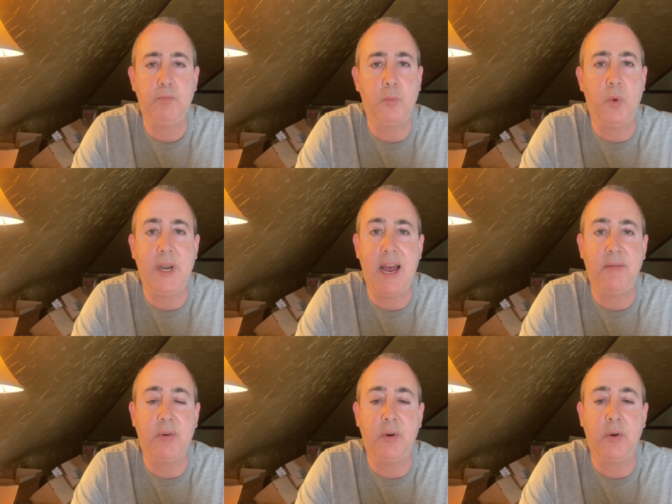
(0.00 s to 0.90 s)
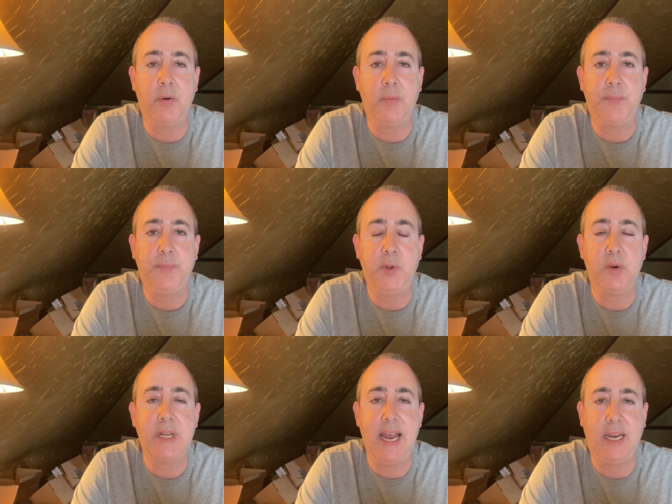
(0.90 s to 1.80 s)
whatever your
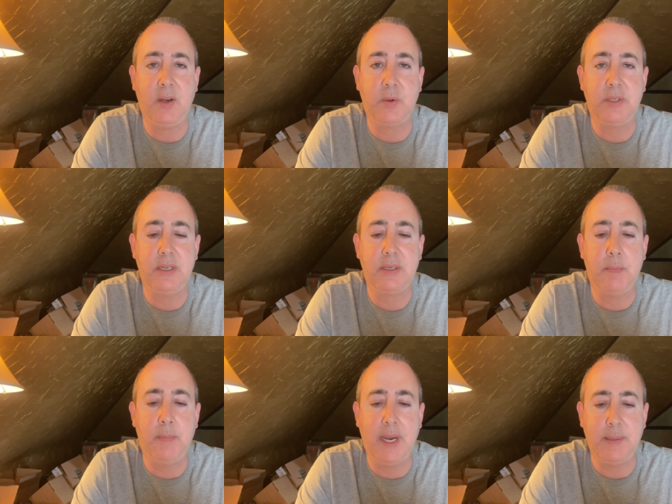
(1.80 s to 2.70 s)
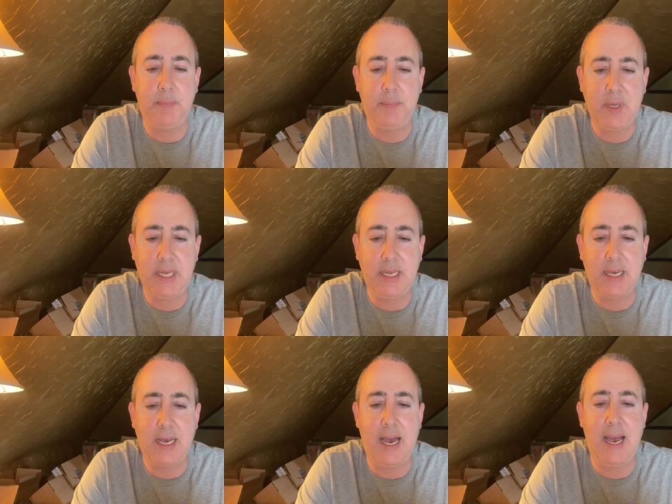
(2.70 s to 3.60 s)
diagnosis might be.
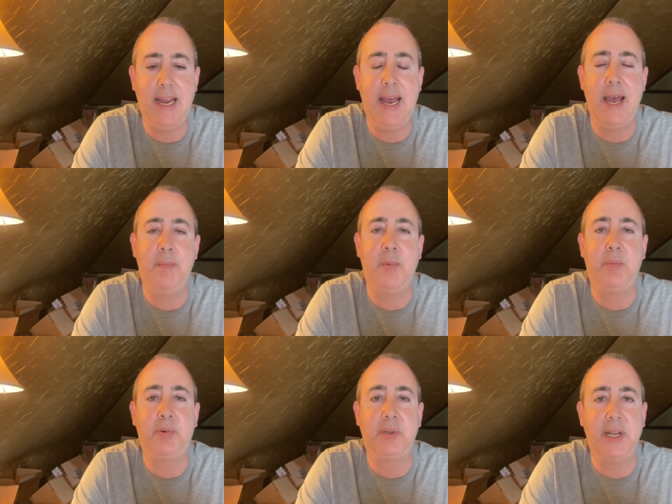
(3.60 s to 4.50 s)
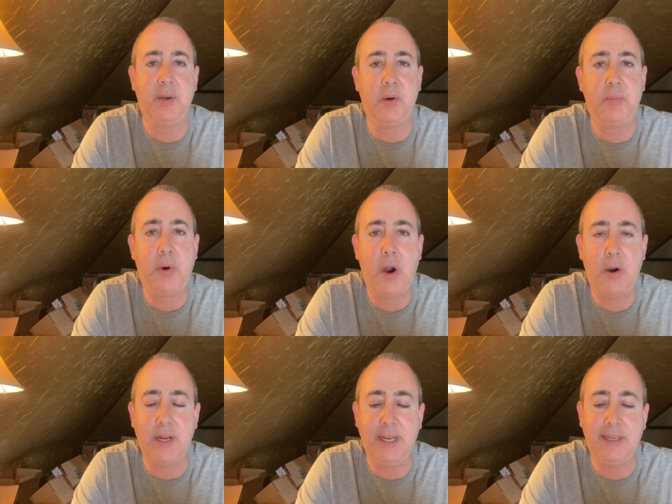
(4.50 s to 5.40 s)
I am a political
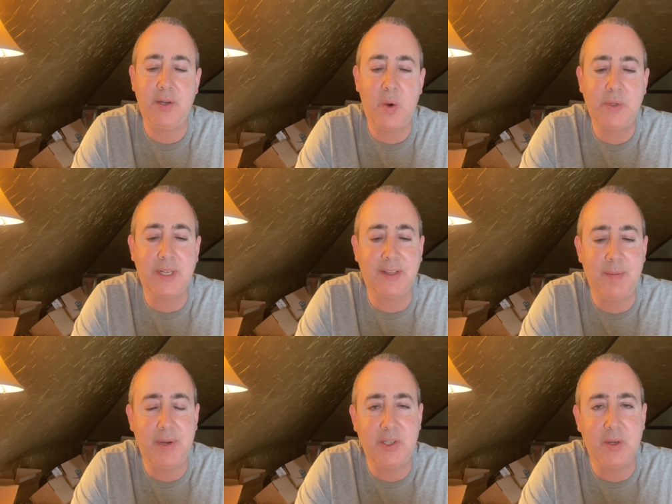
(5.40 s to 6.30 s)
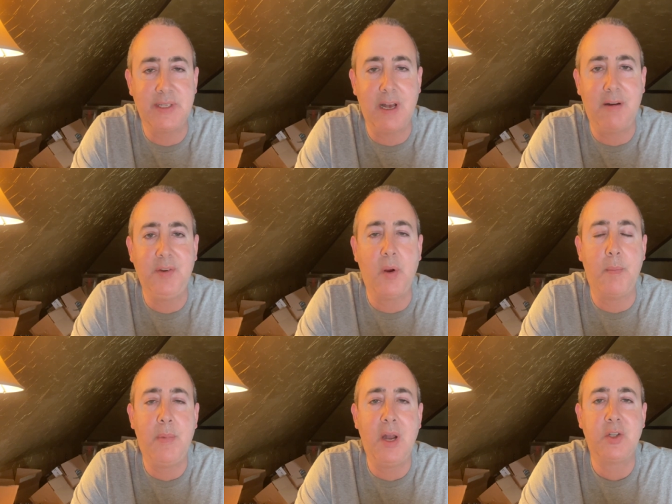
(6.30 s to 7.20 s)
party. Don't limit yourself. You're
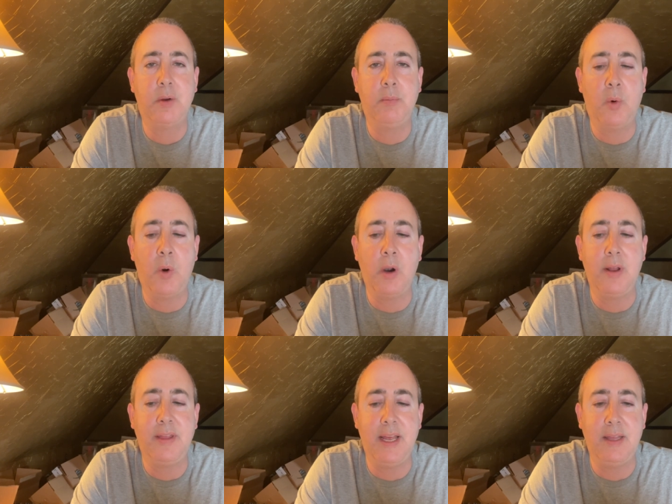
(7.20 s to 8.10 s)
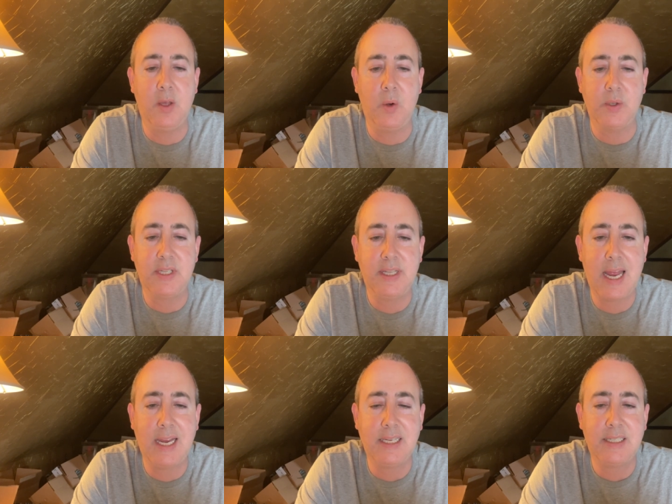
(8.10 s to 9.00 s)
much more than those
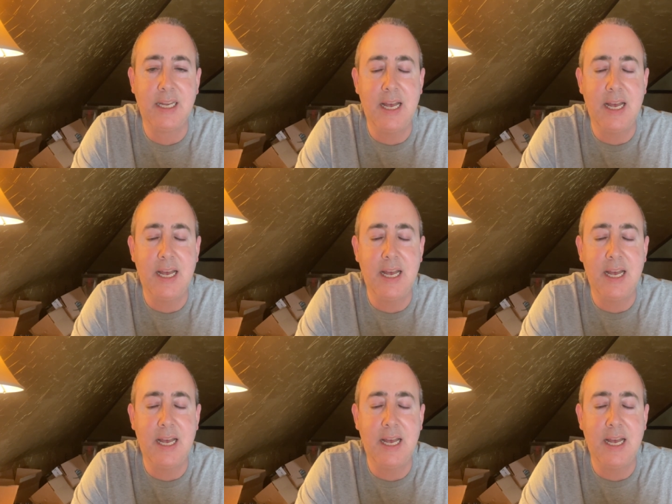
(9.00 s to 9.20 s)
things.